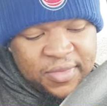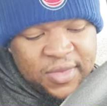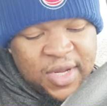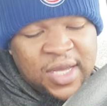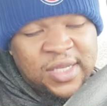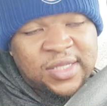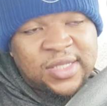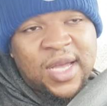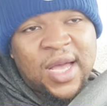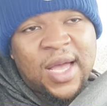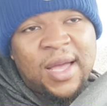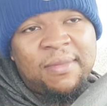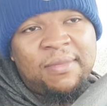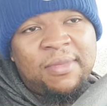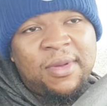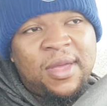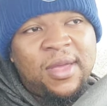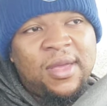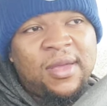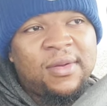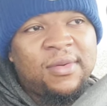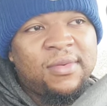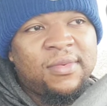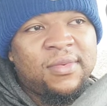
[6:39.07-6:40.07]
that's how I
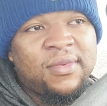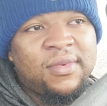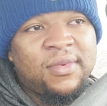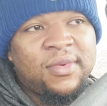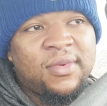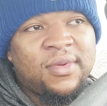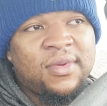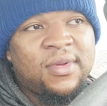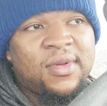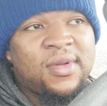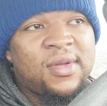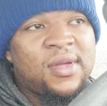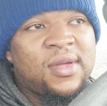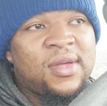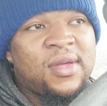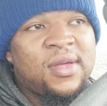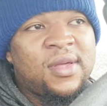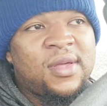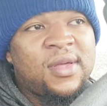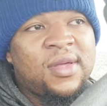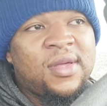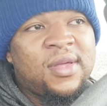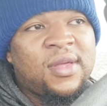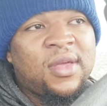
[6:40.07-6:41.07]
be.
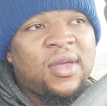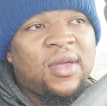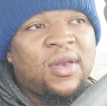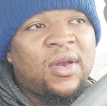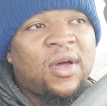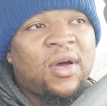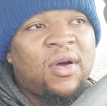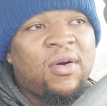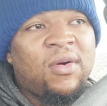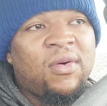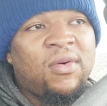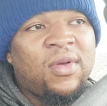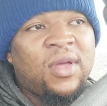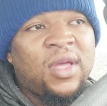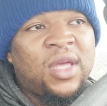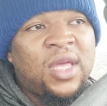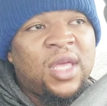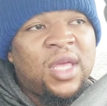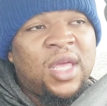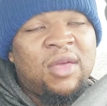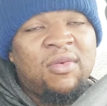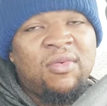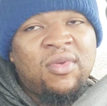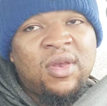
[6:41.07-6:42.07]
You know,
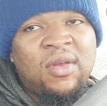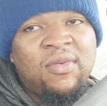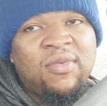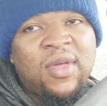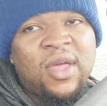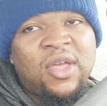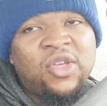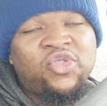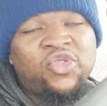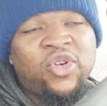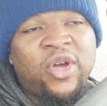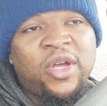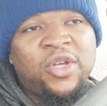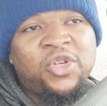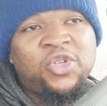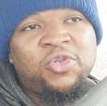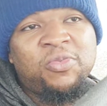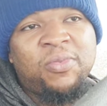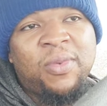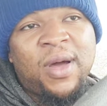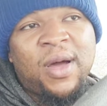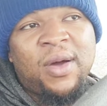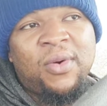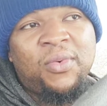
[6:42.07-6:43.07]
even if they trade
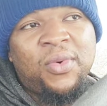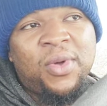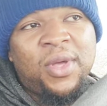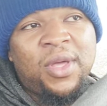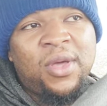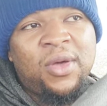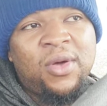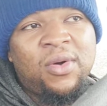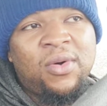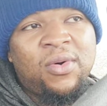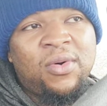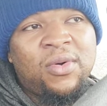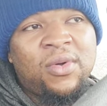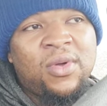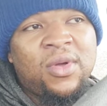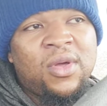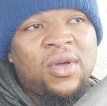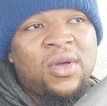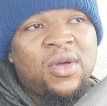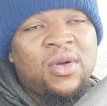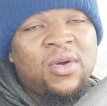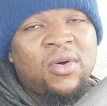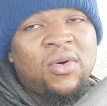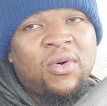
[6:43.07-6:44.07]
you by will
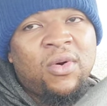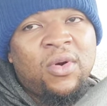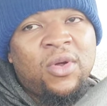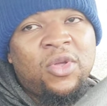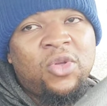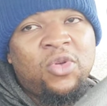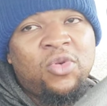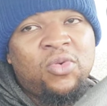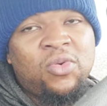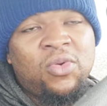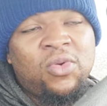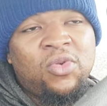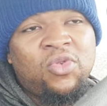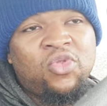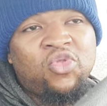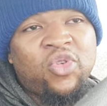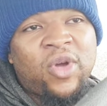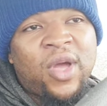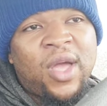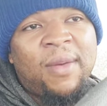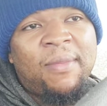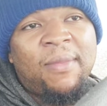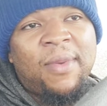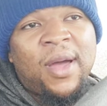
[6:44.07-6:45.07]
or you you
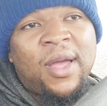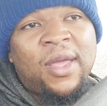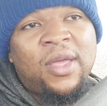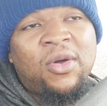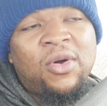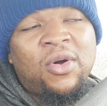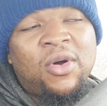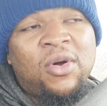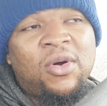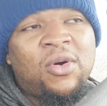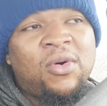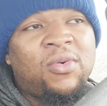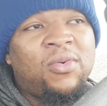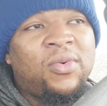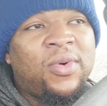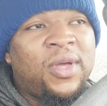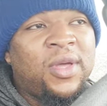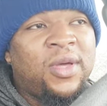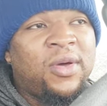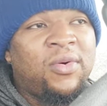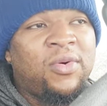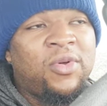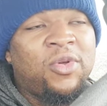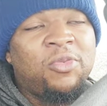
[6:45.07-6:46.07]
trade by your own
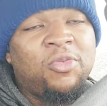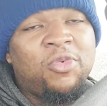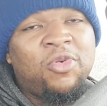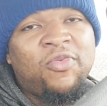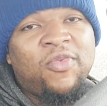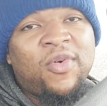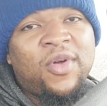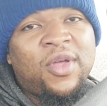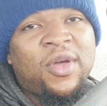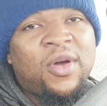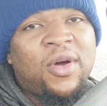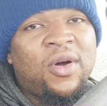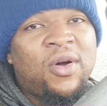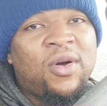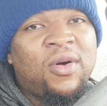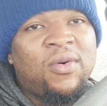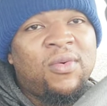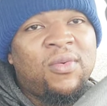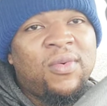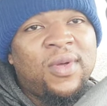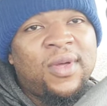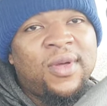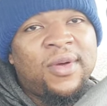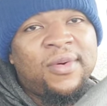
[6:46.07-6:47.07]
will or you move on your
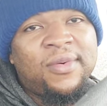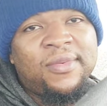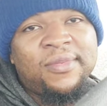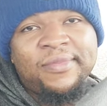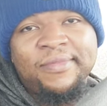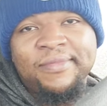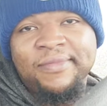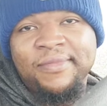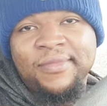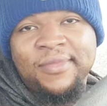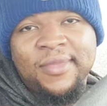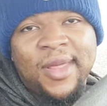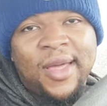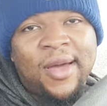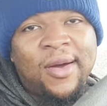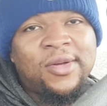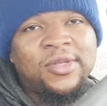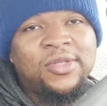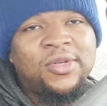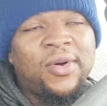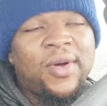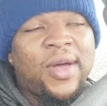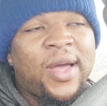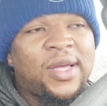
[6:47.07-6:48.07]
own will, they
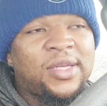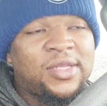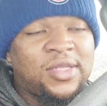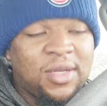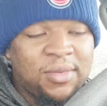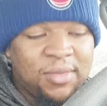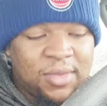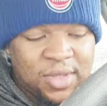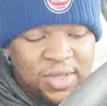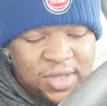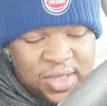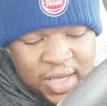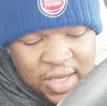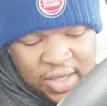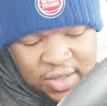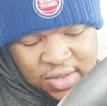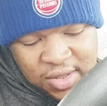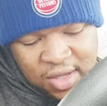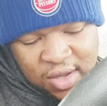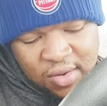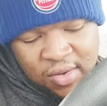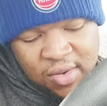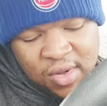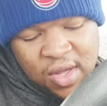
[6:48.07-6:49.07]
always gonna have something to say.
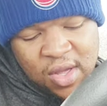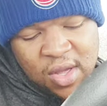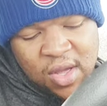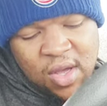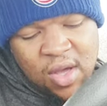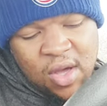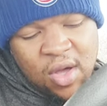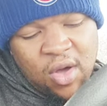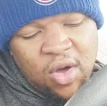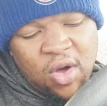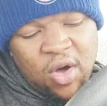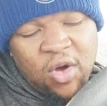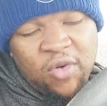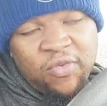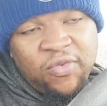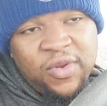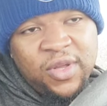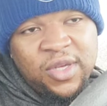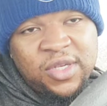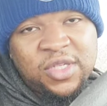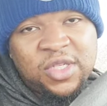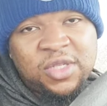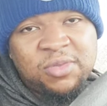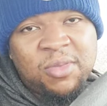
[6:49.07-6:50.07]
So
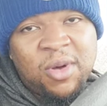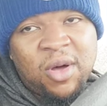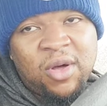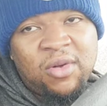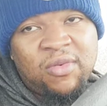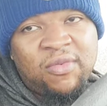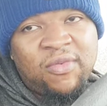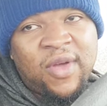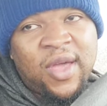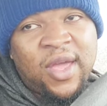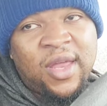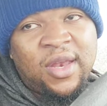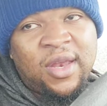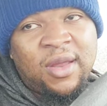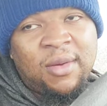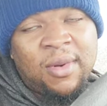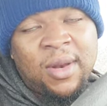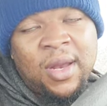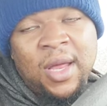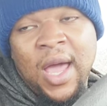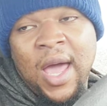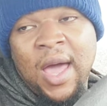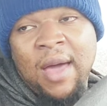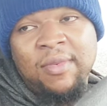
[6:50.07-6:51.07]
hopefully it's just motivating
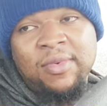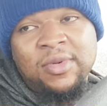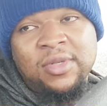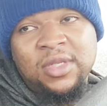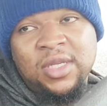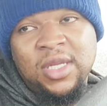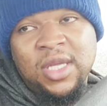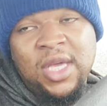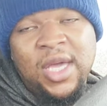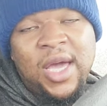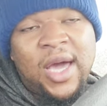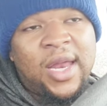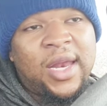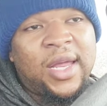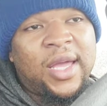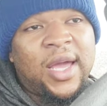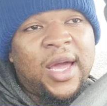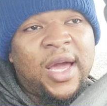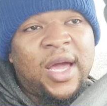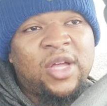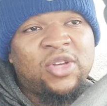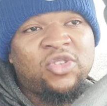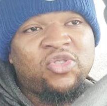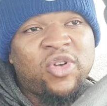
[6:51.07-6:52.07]
him. Now obviously he got a
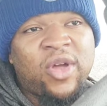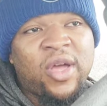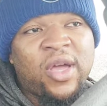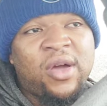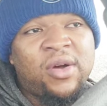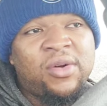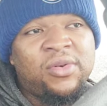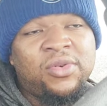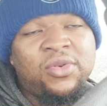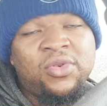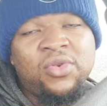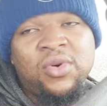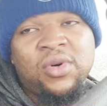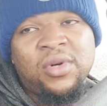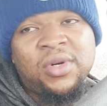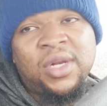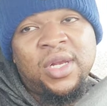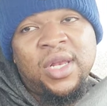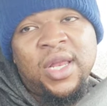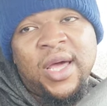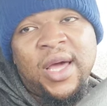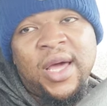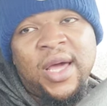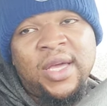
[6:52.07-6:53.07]
contract gonna do on
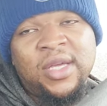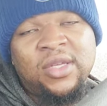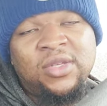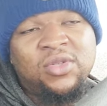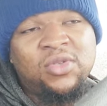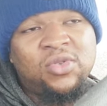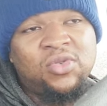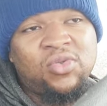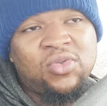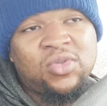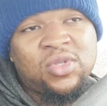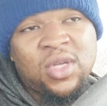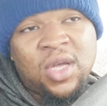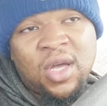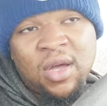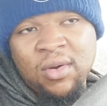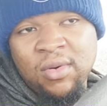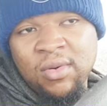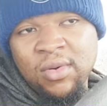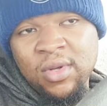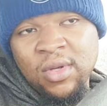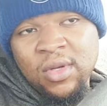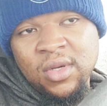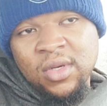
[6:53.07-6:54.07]
the line too, so